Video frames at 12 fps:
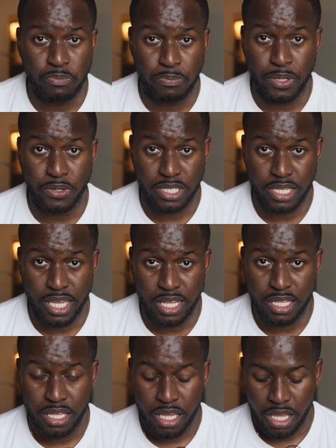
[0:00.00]
is built
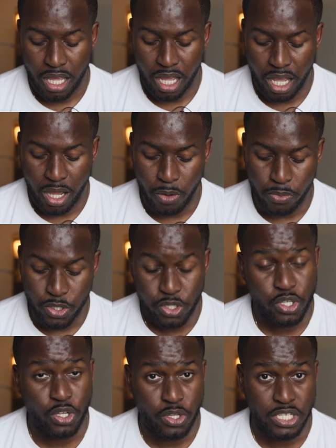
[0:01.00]
in, uh, which
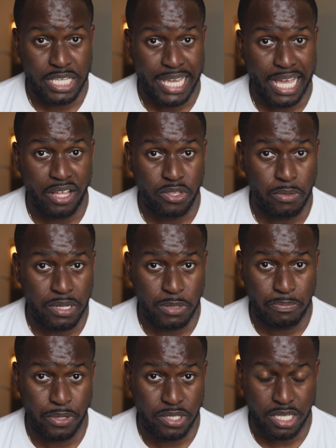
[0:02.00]
you can also take out though, but it's
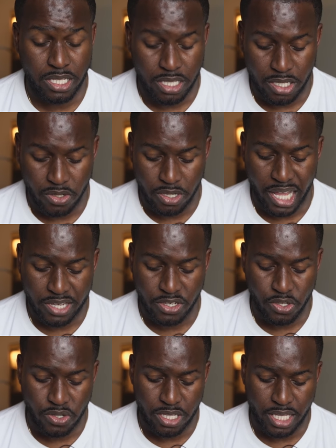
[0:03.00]
built in, you can
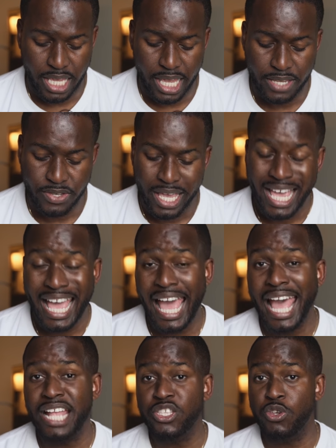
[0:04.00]
actually use it in the case,
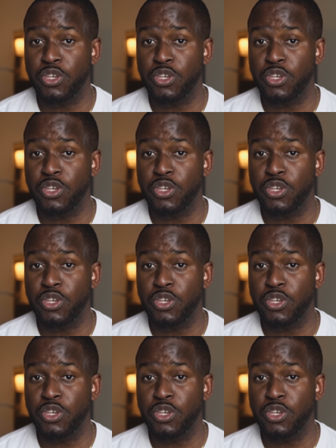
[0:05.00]
and